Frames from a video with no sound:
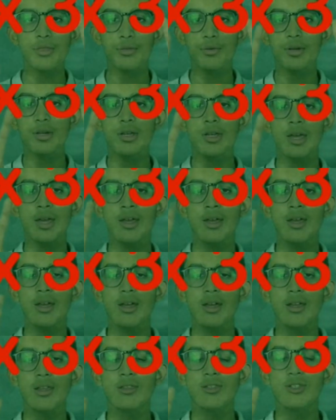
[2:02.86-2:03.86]
3
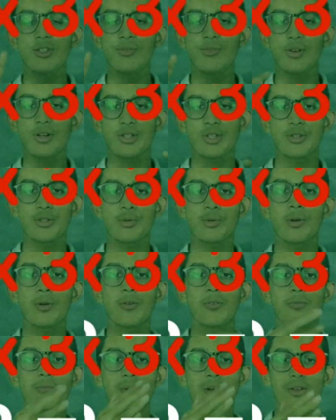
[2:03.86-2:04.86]
and divide
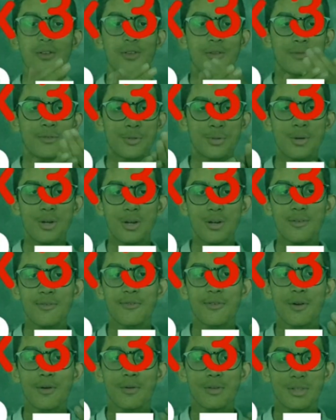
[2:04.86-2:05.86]
12 by
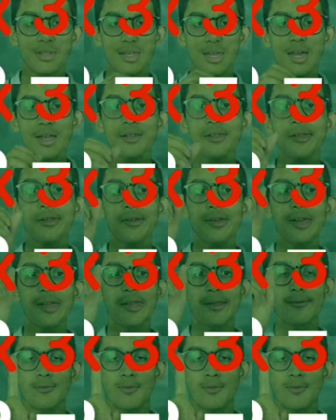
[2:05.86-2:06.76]
12, the answer is